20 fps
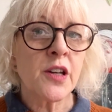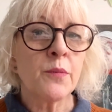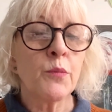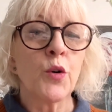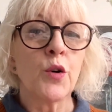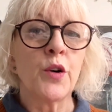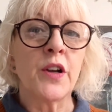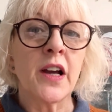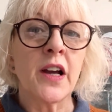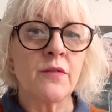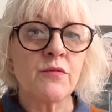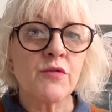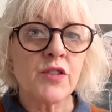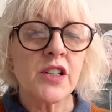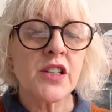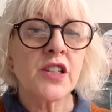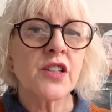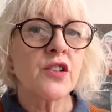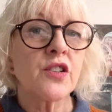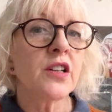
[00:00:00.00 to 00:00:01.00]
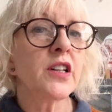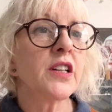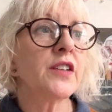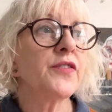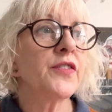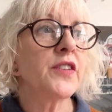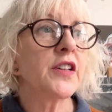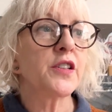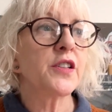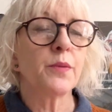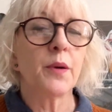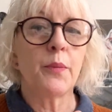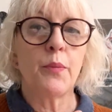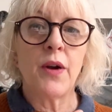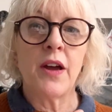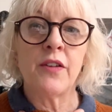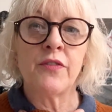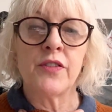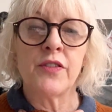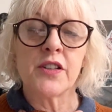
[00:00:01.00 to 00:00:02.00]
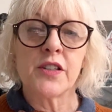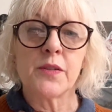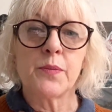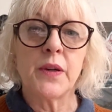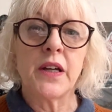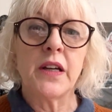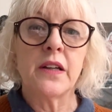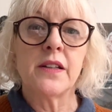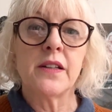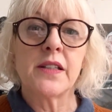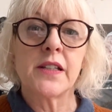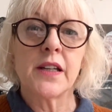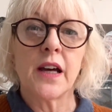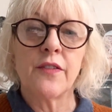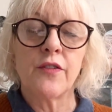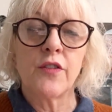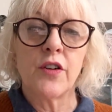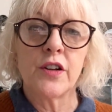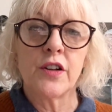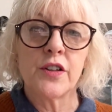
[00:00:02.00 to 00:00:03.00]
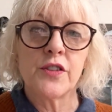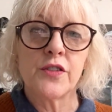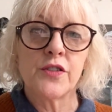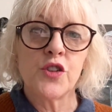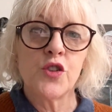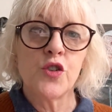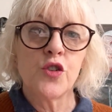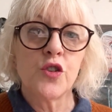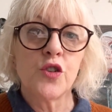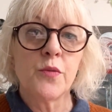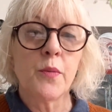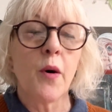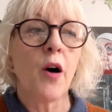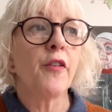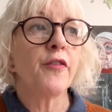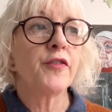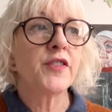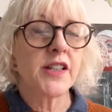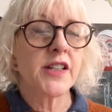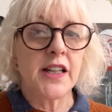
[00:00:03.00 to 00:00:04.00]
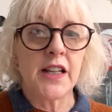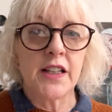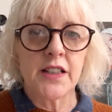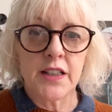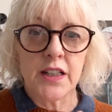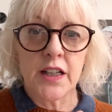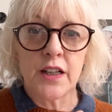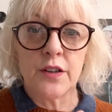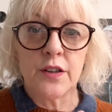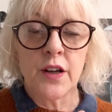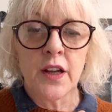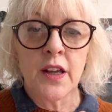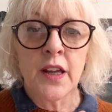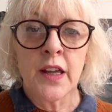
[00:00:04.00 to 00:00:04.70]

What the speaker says: morning. I'm just trying to finish my breakfast because I've got to zoom off to Ludlow.